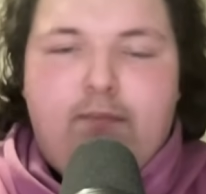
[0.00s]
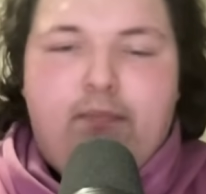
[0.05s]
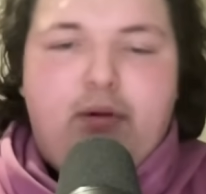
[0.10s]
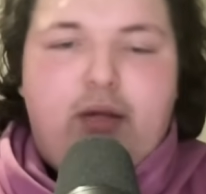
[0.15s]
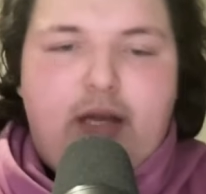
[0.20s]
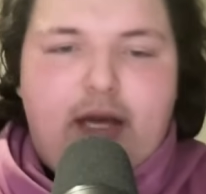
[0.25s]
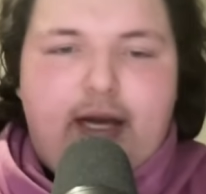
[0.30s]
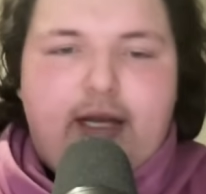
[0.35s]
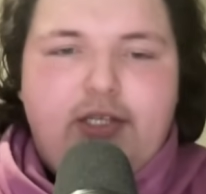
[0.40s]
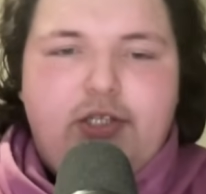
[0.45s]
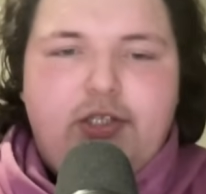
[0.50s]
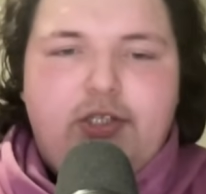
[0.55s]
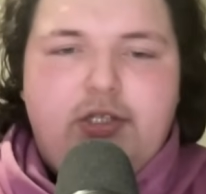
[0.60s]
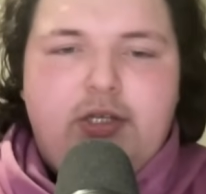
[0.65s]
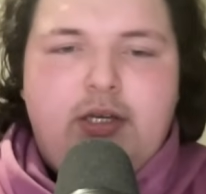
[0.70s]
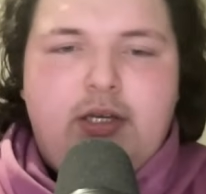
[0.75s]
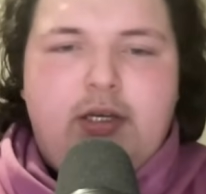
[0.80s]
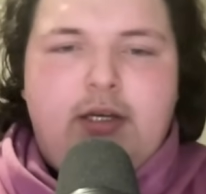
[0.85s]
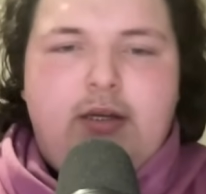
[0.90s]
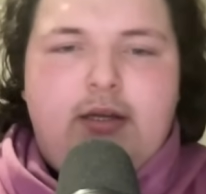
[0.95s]
Plus,
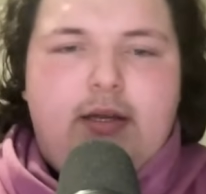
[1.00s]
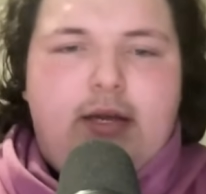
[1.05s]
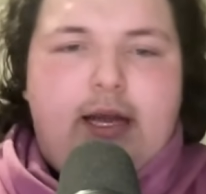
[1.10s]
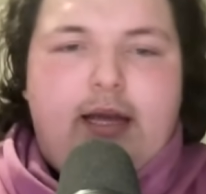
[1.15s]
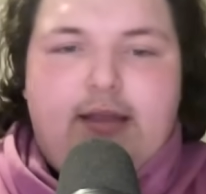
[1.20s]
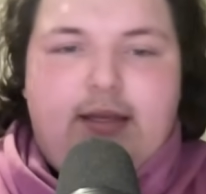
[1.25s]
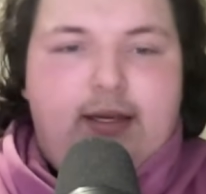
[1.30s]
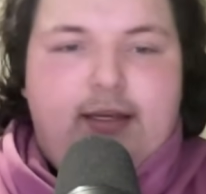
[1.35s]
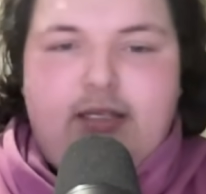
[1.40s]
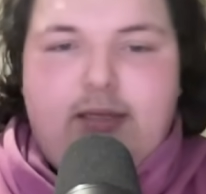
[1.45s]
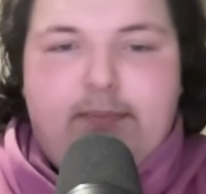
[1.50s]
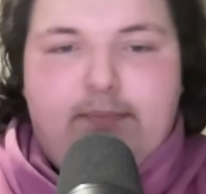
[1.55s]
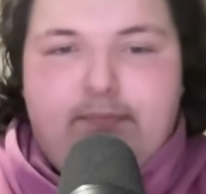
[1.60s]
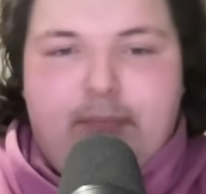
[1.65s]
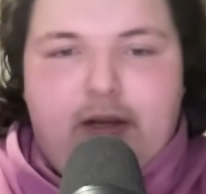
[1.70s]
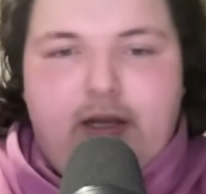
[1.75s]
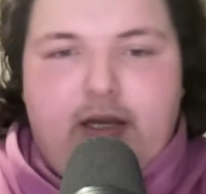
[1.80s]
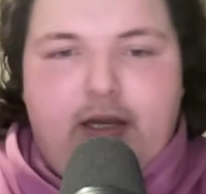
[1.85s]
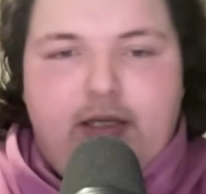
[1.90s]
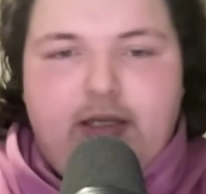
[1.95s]
I think
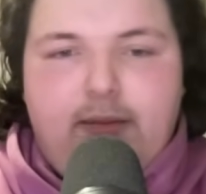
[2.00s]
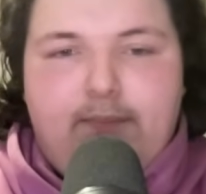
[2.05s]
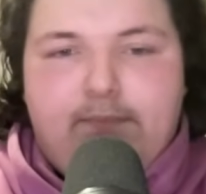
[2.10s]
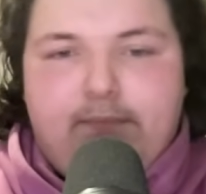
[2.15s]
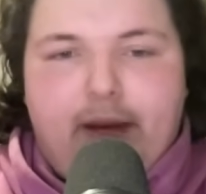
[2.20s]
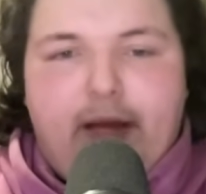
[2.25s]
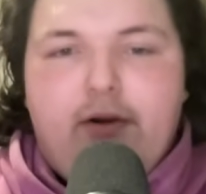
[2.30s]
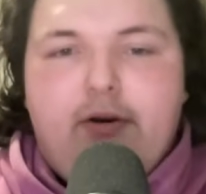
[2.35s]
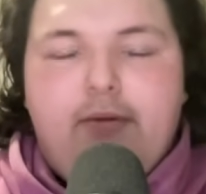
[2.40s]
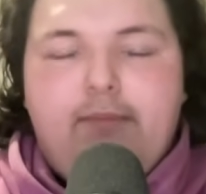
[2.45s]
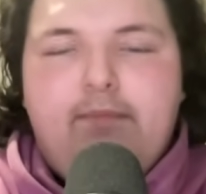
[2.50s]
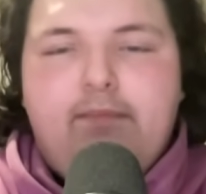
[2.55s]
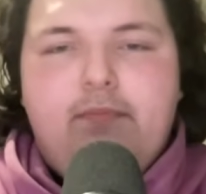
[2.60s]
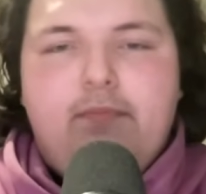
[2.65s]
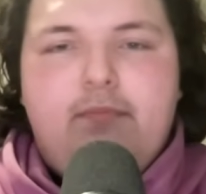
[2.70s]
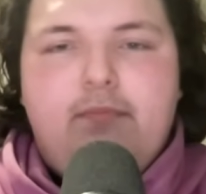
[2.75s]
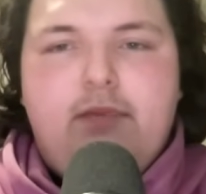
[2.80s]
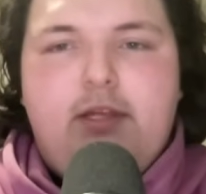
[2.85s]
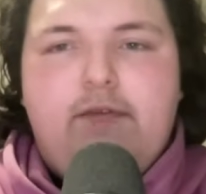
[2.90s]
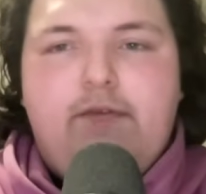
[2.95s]
he's a better
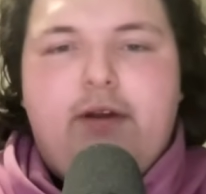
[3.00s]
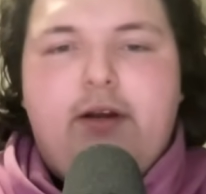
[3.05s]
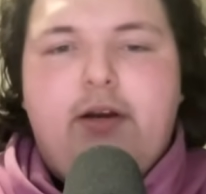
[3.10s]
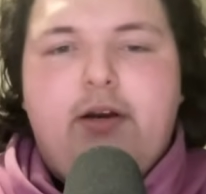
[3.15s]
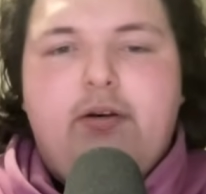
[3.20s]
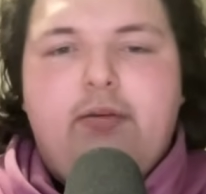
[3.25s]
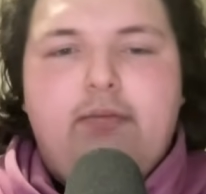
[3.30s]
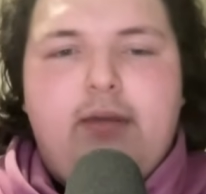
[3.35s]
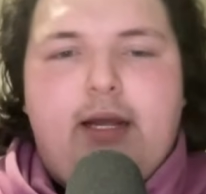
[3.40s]
defender.